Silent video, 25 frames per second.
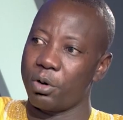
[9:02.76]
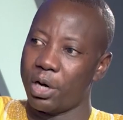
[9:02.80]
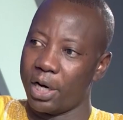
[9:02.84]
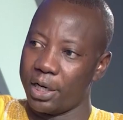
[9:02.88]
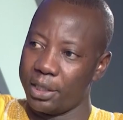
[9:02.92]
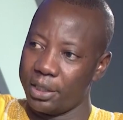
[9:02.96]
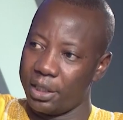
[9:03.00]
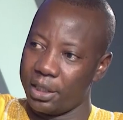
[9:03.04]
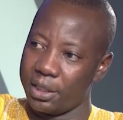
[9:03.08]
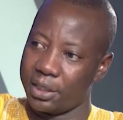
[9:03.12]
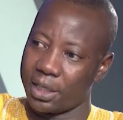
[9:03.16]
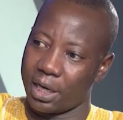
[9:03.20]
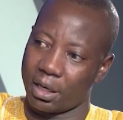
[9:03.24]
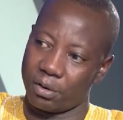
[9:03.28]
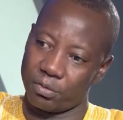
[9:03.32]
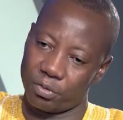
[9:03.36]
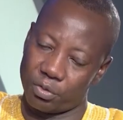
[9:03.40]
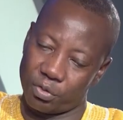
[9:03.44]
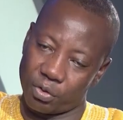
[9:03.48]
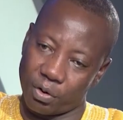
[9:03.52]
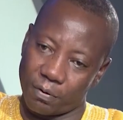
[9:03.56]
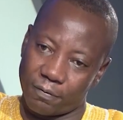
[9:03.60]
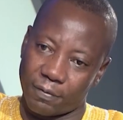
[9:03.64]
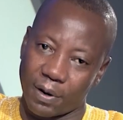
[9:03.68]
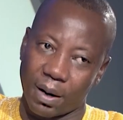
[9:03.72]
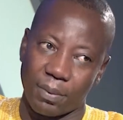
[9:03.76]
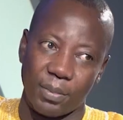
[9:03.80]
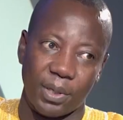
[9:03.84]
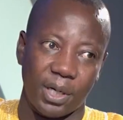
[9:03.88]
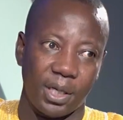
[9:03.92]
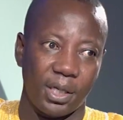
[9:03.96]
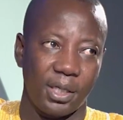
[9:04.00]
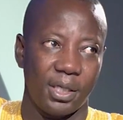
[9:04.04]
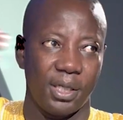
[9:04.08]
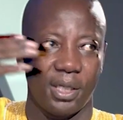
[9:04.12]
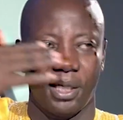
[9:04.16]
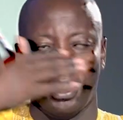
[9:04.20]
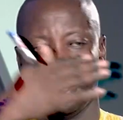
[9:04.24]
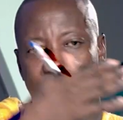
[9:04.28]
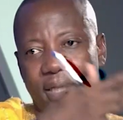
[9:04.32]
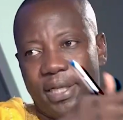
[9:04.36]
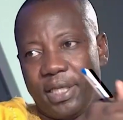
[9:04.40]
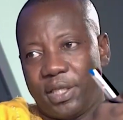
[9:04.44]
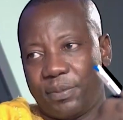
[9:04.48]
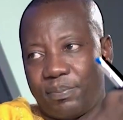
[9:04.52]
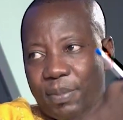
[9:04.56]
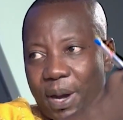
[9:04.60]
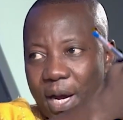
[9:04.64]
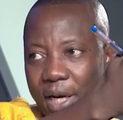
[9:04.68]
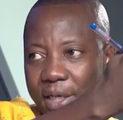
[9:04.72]
are in this house with your family,
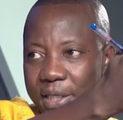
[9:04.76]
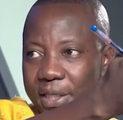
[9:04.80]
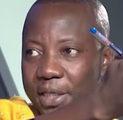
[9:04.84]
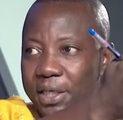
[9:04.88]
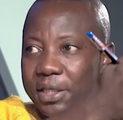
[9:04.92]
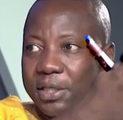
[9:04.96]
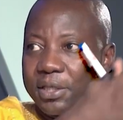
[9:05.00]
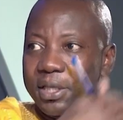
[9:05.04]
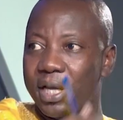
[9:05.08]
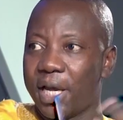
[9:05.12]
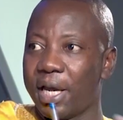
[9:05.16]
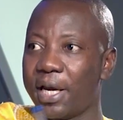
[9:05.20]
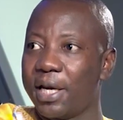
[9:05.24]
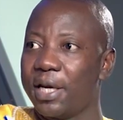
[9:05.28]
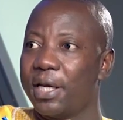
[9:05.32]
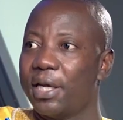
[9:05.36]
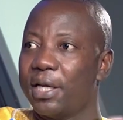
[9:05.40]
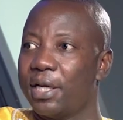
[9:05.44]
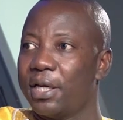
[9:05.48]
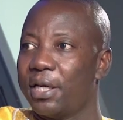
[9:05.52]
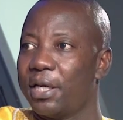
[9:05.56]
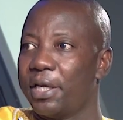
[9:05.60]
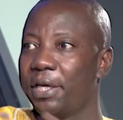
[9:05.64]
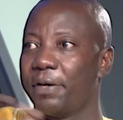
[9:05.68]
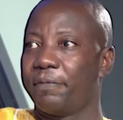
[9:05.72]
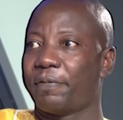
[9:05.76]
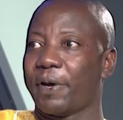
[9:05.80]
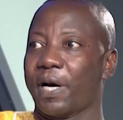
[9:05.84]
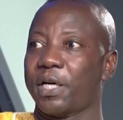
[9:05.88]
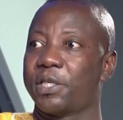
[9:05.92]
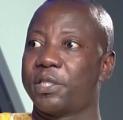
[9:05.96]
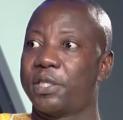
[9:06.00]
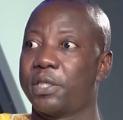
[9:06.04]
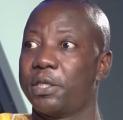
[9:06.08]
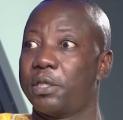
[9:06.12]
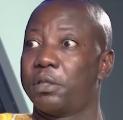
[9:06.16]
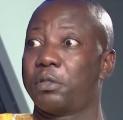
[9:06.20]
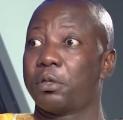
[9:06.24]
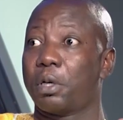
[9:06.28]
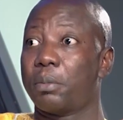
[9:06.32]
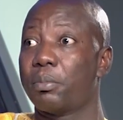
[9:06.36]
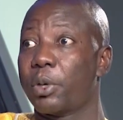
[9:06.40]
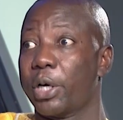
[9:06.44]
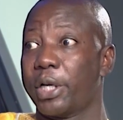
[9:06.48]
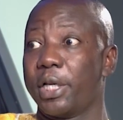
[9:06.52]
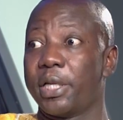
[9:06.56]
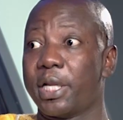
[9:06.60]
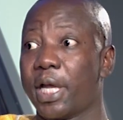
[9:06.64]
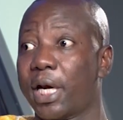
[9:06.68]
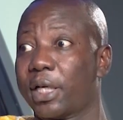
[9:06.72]
this man is there. If I see
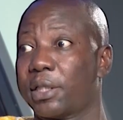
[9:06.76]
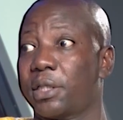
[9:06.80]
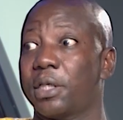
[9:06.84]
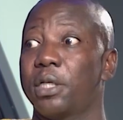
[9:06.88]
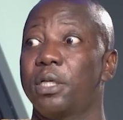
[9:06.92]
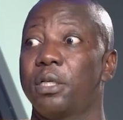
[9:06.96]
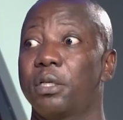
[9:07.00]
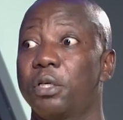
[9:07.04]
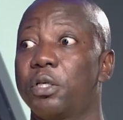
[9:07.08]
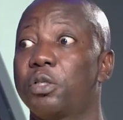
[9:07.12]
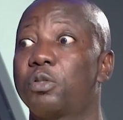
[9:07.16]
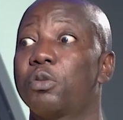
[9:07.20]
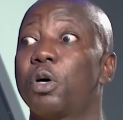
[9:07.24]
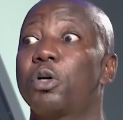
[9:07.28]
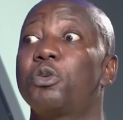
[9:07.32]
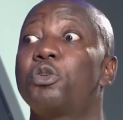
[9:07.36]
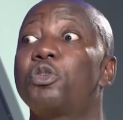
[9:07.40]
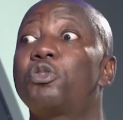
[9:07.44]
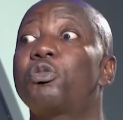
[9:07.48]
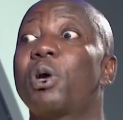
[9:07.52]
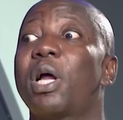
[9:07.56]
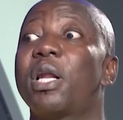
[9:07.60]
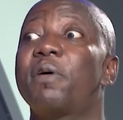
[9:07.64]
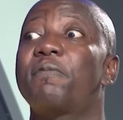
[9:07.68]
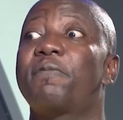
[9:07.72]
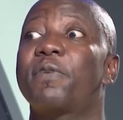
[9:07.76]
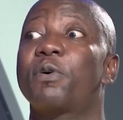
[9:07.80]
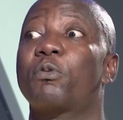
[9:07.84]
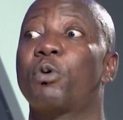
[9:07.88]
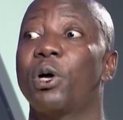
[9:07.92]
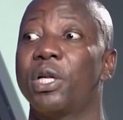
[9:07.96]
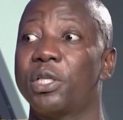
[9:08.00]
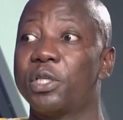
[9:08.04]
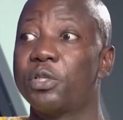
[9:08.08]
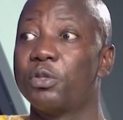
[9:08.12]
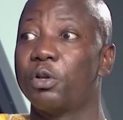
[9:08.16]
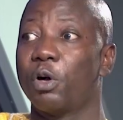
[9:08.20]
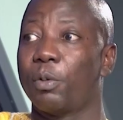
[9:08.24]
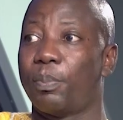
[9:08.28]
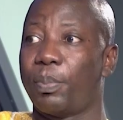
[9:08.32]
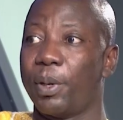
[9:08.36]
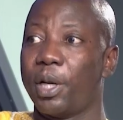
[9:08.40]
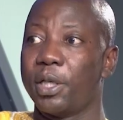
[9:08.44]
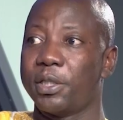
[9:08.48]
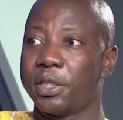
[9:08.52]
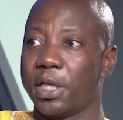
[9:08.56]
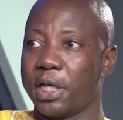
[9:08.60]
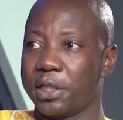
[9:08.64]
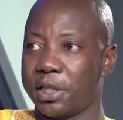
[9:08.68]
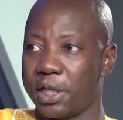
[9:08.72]
somebody that is not usually frequenting your
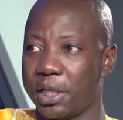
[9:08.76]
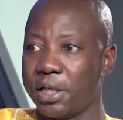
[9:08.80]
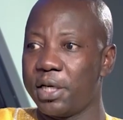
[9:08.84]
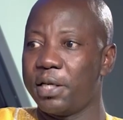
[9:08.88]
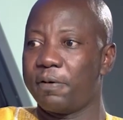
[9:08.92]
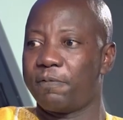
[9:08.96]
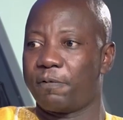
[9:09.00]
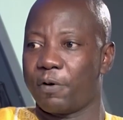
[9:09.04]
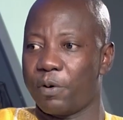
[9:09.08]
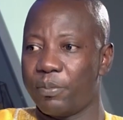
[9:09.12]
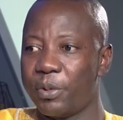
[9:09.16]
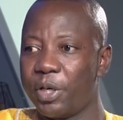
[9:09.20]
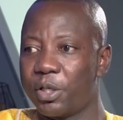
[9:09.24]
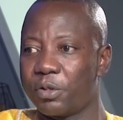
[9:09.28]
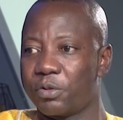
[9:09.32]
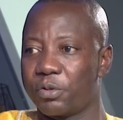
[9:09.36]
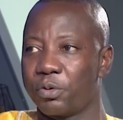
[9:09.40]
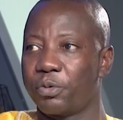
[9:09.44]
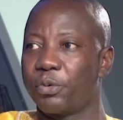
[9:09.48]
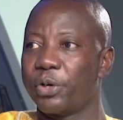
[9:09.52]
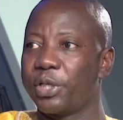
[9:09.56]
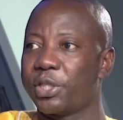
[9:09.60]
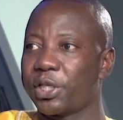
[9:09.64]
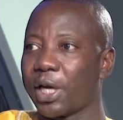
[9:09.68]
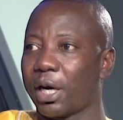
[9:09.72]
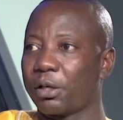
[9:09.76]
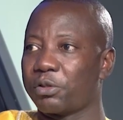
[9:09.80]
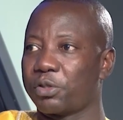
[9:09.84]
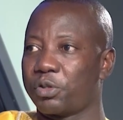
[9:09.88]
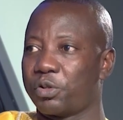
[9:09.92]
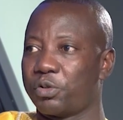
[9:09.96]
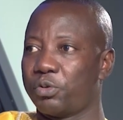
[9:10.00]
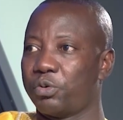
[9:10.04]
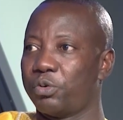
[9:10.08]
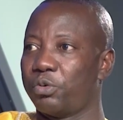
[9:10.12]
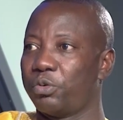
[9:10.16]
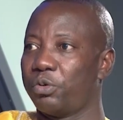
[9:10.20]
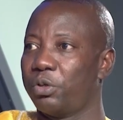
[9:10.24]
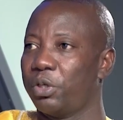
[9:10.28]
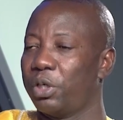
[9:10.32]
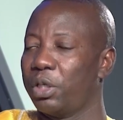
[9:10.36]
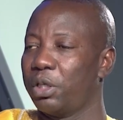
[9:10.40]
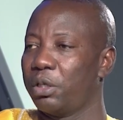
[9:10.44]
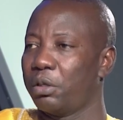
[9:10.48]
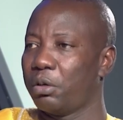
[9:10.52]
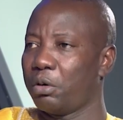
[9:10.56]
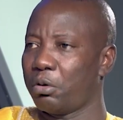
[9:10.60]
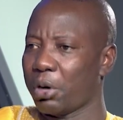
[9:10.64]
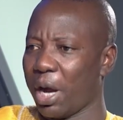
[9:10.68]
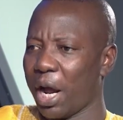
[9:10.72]
place, there's a need for me to reach out to you.
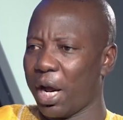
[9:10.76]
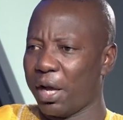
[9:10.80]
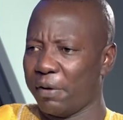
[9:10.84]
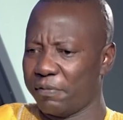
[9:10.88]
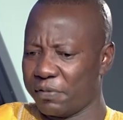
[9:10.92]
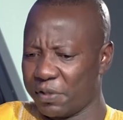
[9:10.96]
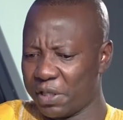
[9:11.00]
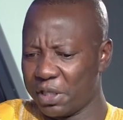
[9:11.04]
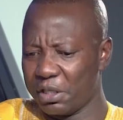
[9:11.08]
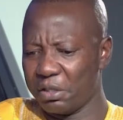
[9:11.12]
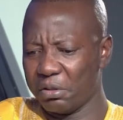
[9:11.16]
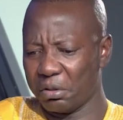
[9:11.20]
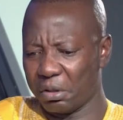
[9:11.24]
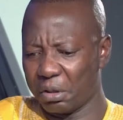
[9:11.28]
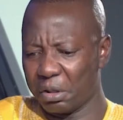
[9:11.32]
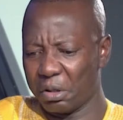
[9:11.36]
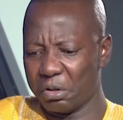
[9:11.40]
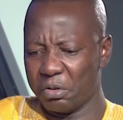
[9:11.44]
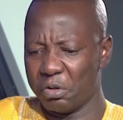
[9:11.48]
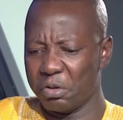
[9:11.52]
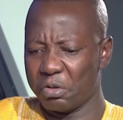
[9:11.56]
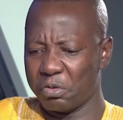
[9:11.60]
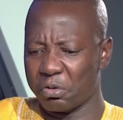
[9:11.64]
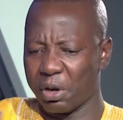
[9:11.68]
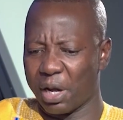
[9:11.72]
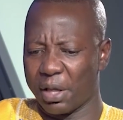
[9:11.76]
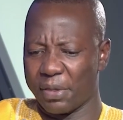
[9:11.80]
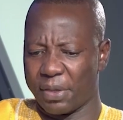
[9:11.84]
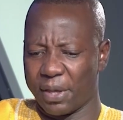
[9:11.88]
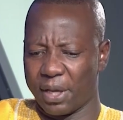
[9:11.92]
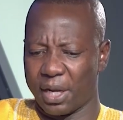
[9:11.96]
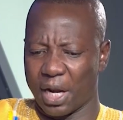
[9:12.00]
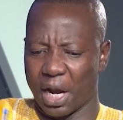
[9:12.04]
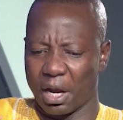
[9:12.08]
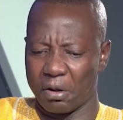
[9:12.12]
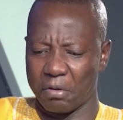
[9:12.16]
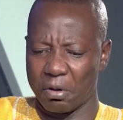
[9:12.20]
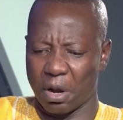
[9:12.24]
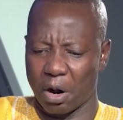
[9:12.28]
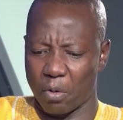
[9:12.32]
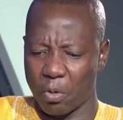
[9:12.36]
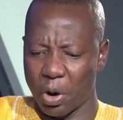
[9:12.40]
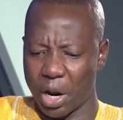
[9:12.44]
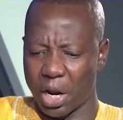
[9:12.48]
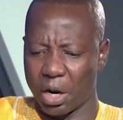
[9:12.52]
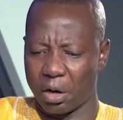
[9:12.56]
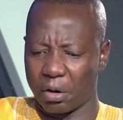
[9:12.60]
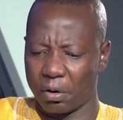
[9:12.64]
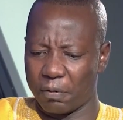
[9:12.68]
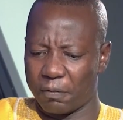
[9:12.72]
Oh, I have seen an unusual thing. Are you
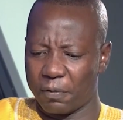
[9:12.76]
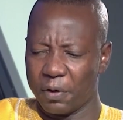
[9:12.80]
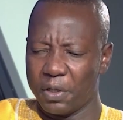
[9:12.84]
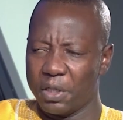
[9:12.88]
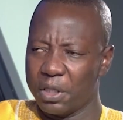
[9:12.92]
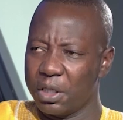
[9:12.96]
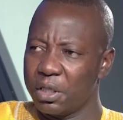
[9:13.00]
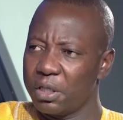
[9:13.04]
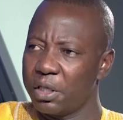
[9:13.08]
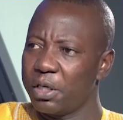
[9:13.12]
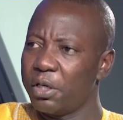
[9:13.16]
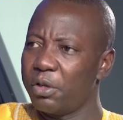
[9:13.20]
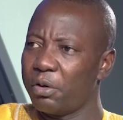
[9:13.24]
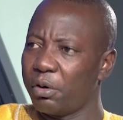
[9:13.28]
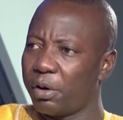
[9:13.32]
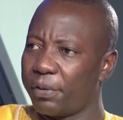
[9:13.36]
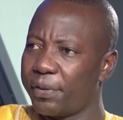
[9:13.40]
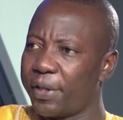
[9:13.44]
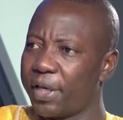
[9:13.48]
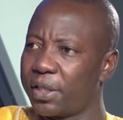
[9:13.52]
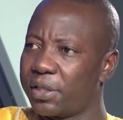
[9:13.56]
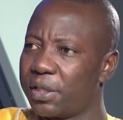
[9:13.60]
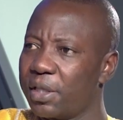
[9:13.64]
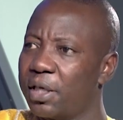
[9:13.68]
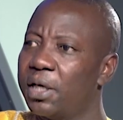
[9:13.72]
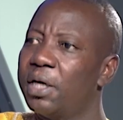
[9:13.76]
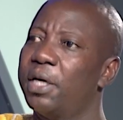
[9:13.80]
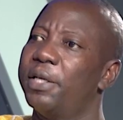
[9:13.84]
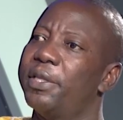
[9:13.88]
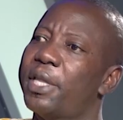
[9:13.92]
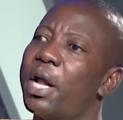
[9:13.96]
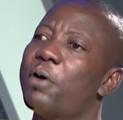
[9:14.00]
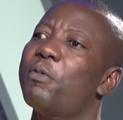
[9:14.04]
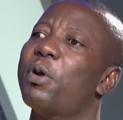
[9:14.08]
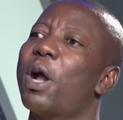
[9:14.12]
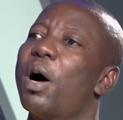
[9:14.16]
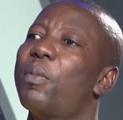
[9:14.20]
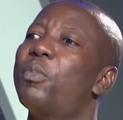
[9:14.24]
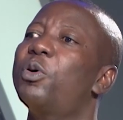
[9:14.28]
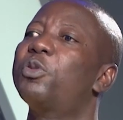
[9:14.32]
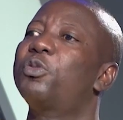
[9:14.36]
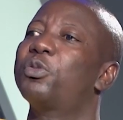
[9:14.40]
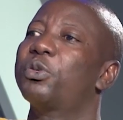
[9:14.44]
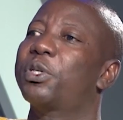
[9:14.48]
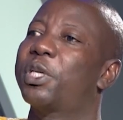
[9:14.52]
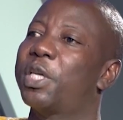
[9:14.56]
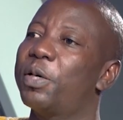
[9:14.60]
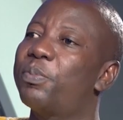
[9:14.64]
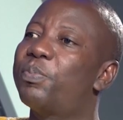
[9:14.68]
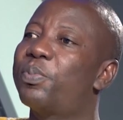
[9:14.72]
aware of, this? Then we're able
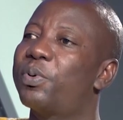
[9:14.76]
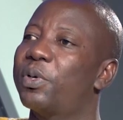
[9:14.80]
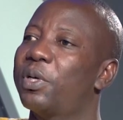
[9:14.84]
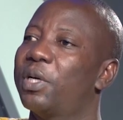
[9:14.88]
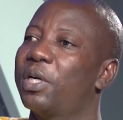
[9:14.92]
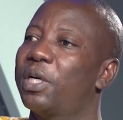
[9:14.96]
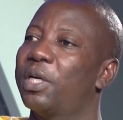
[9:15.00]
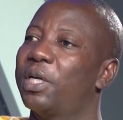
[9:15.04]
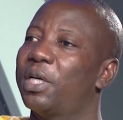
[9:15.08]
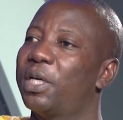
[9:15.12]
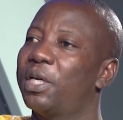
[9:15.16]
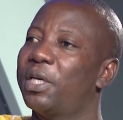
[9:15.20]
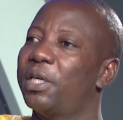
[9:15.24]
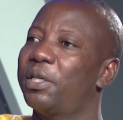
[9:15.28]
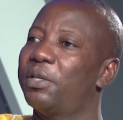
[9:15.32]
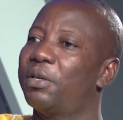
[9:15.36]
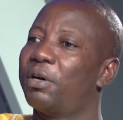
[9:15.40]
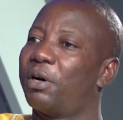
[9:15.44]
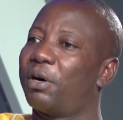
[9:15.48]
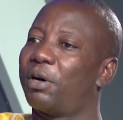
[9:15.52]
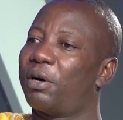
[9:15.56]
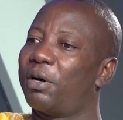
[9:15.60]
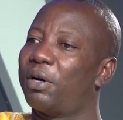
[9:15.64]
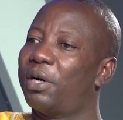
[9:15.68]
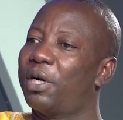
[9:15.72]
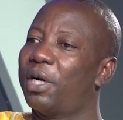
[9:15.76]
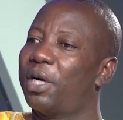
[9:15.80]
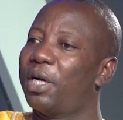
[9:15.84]
to keep, each other,